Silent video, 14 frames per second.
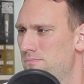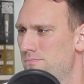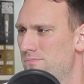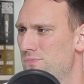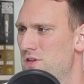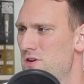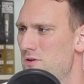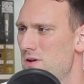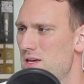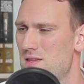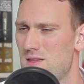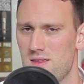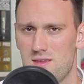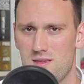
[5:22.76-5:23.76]
There
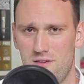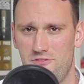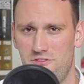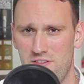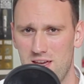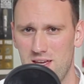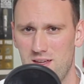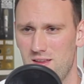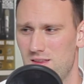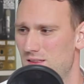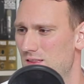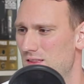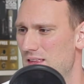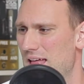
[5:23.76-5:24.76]
isn't something
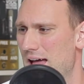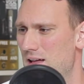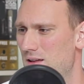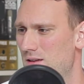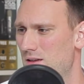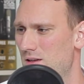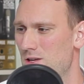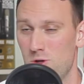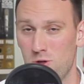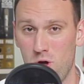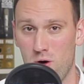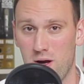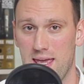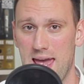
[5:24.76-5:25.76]
that you
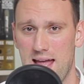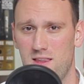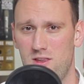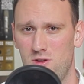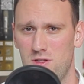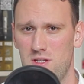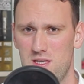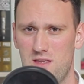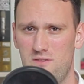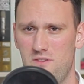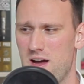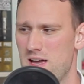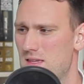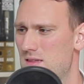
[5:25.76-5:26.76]
don't get on this
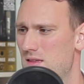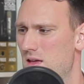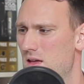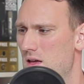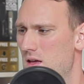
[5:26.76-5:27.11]
device.